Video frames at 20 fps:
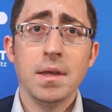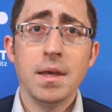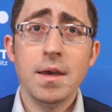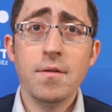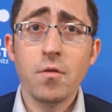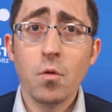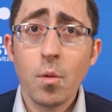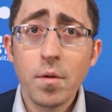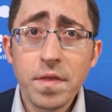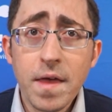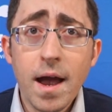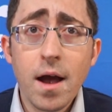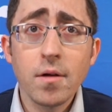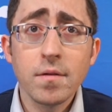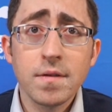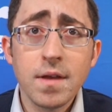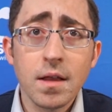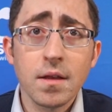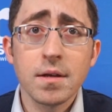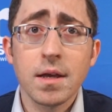even
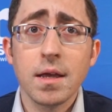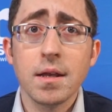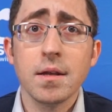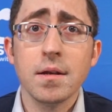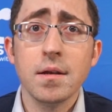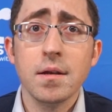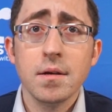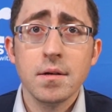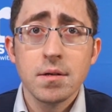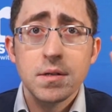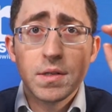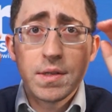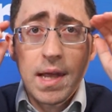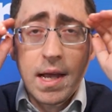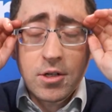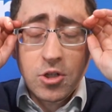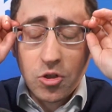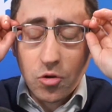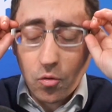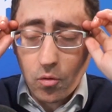without delegated
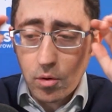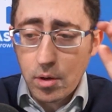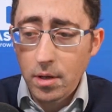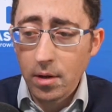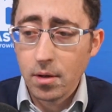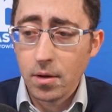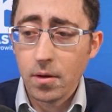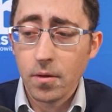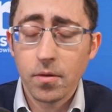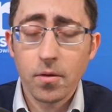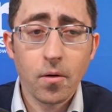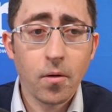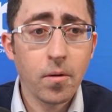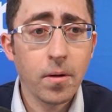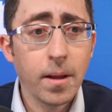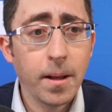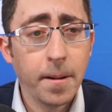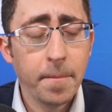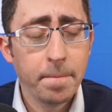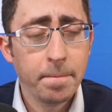statutory
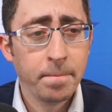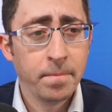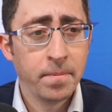authority.